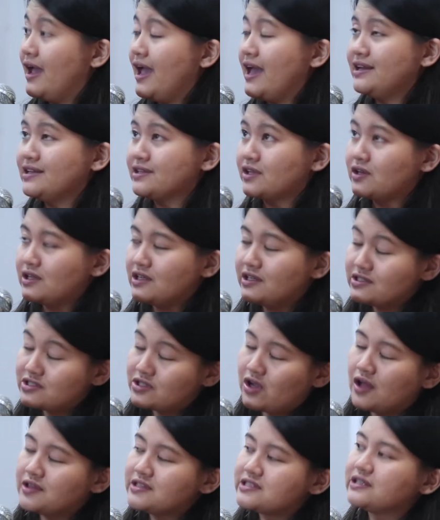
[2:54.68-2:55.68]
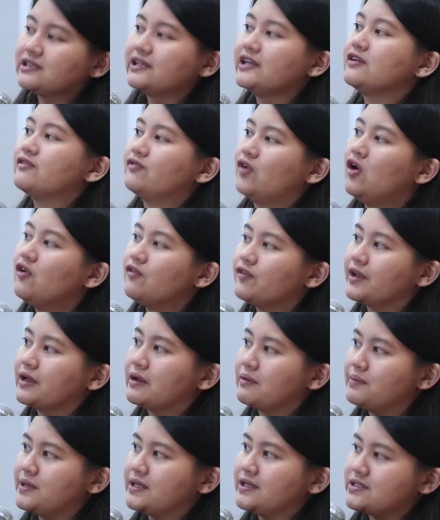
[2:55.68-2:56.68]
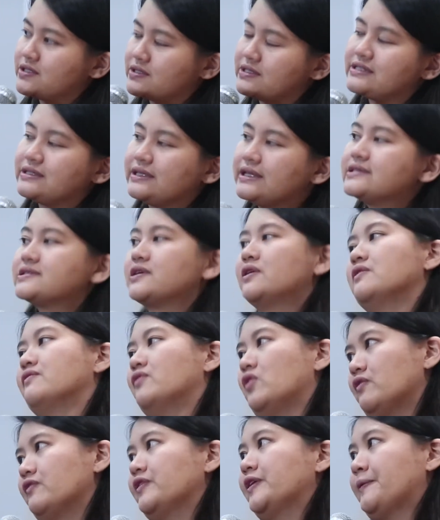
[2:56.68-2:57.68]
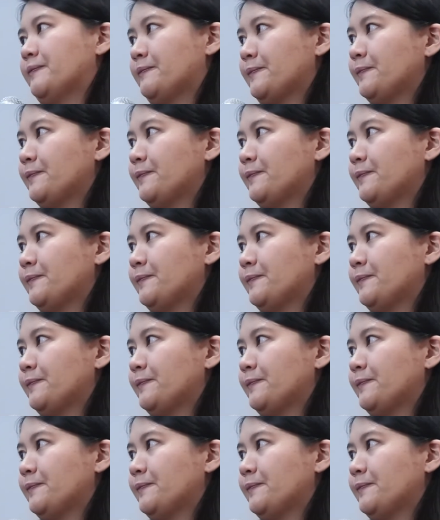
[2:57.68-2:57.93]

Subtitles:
And it is constantly evolving because these needs are evolving.